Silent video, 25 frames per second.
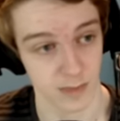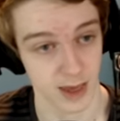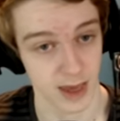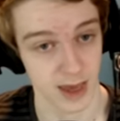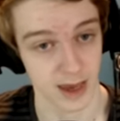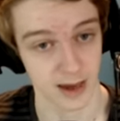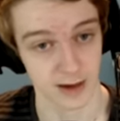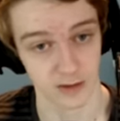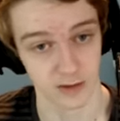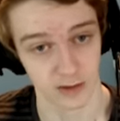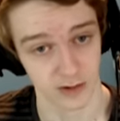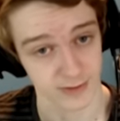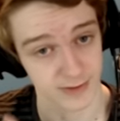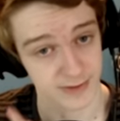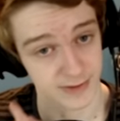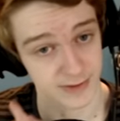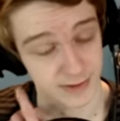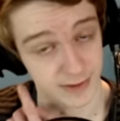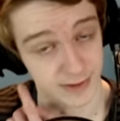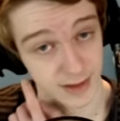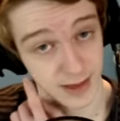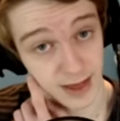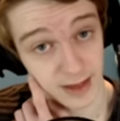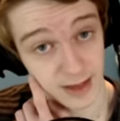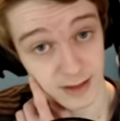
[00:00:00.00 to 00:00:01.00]
Actually, since
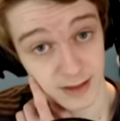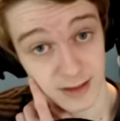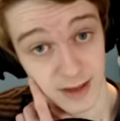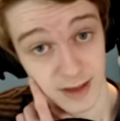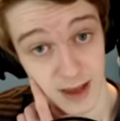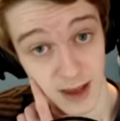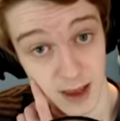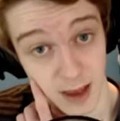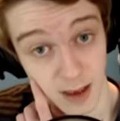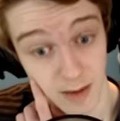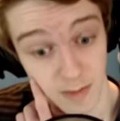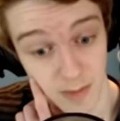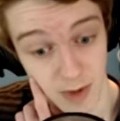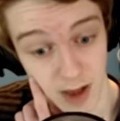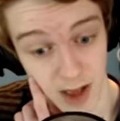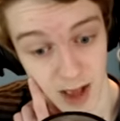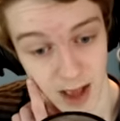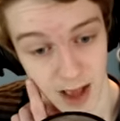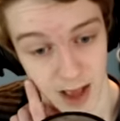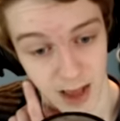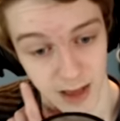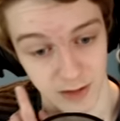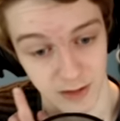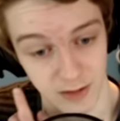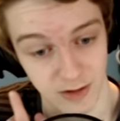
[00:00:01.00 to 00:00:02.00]
the last time
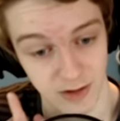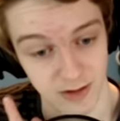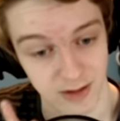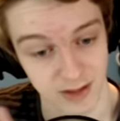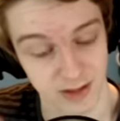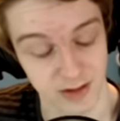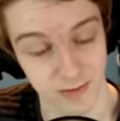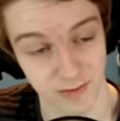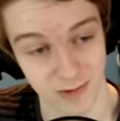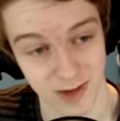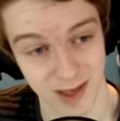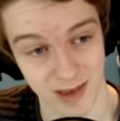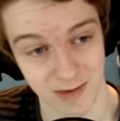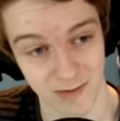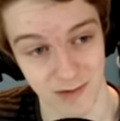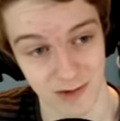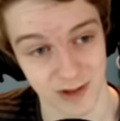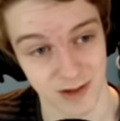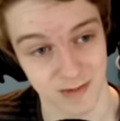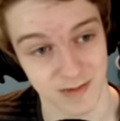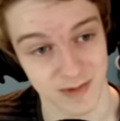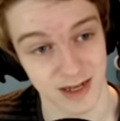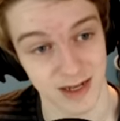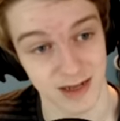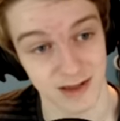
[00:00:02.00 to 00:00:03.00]
I looked, the wiki was
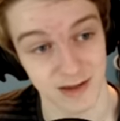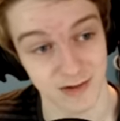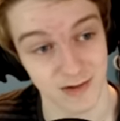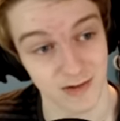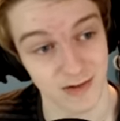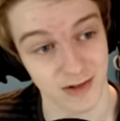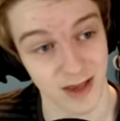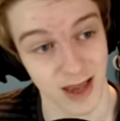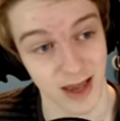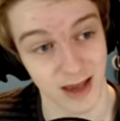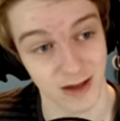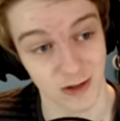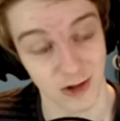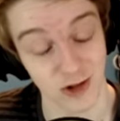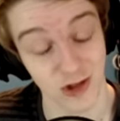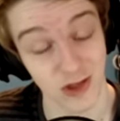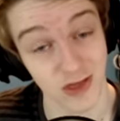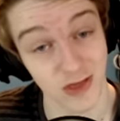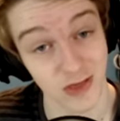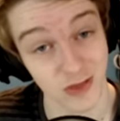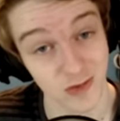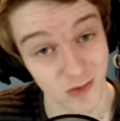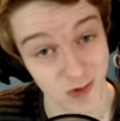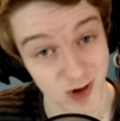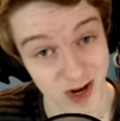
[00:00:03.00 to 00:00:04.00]
updated, there's actually
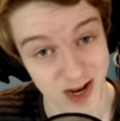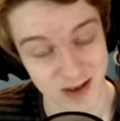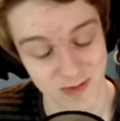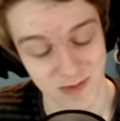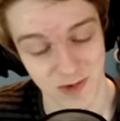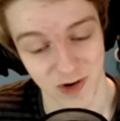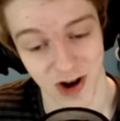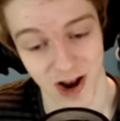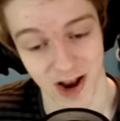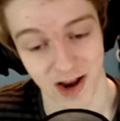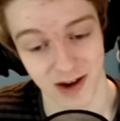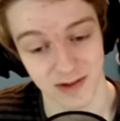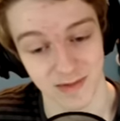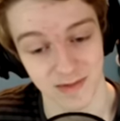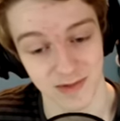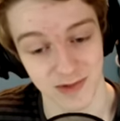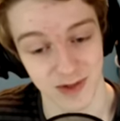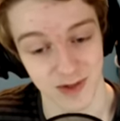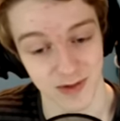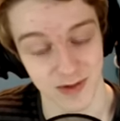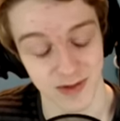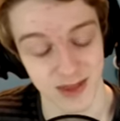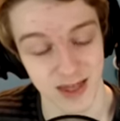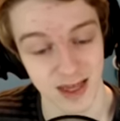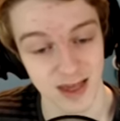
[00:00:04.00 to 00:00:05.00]
three more items.
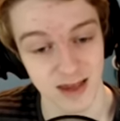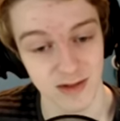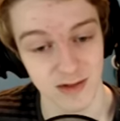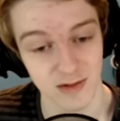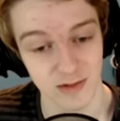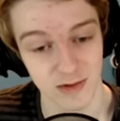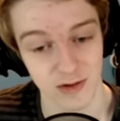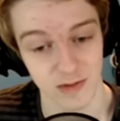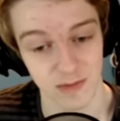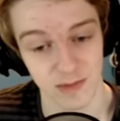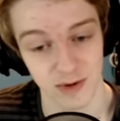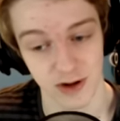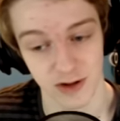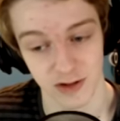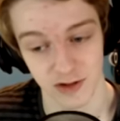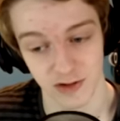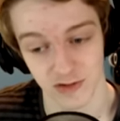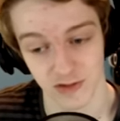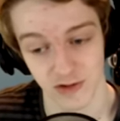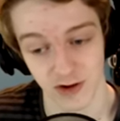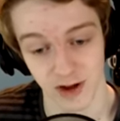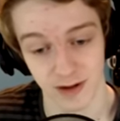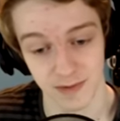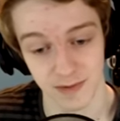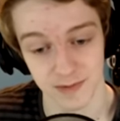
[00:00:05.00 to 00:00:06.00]
So these are all boss
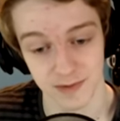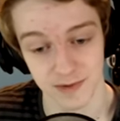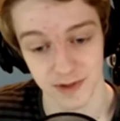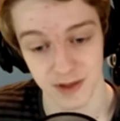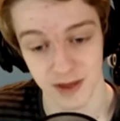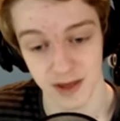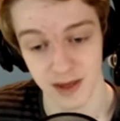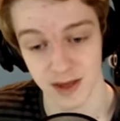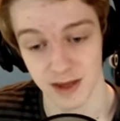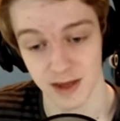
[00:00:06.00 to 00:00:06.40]
drops.